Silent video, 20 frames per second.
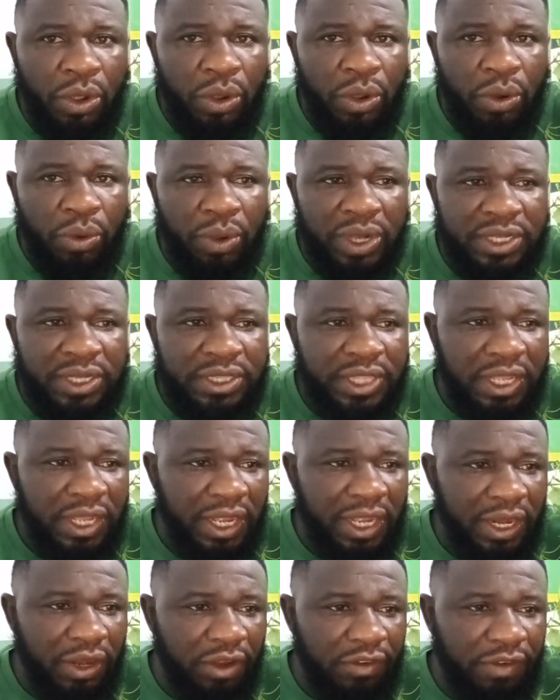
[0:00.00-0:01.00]
One
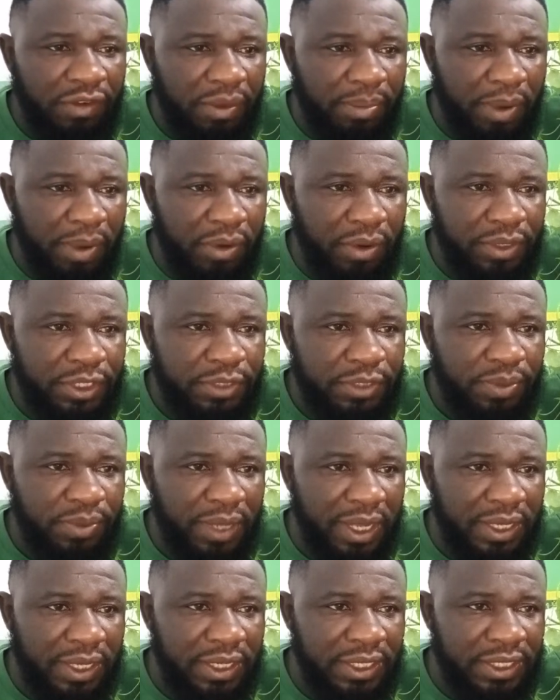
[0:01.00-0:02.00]
thing I love about this
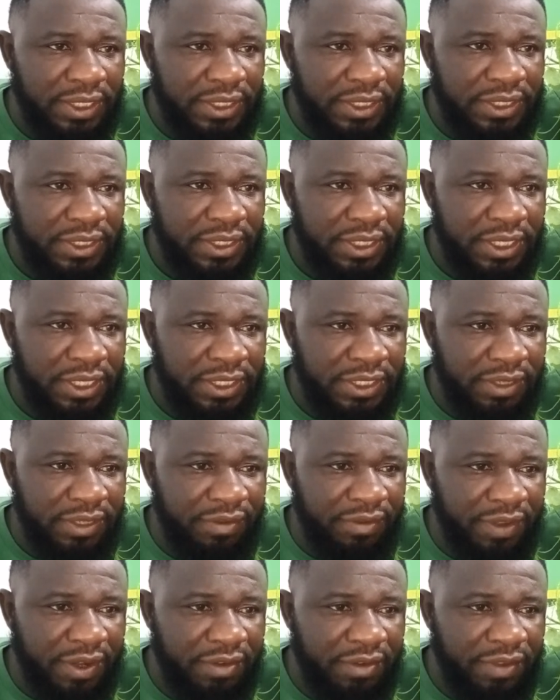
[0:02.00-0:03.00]
plant is it's a
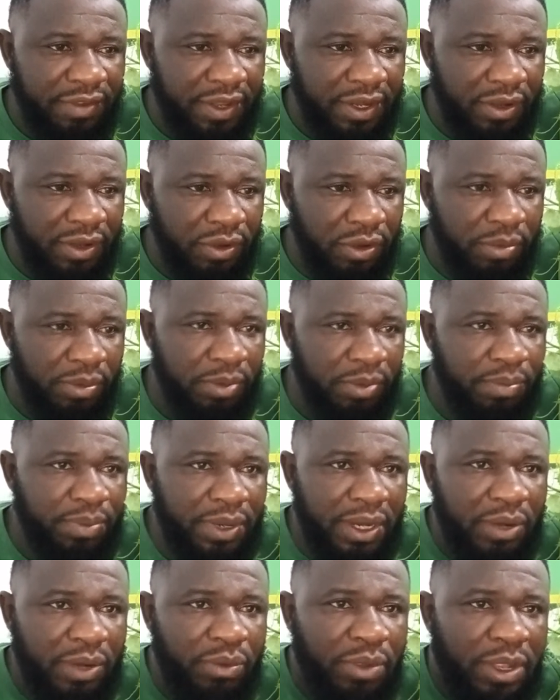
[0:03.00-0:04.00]
very, very common
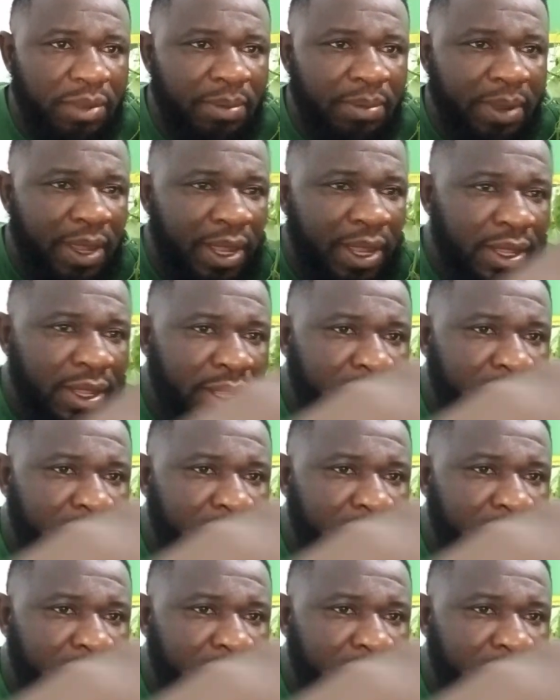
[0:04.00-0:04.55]
plant whereby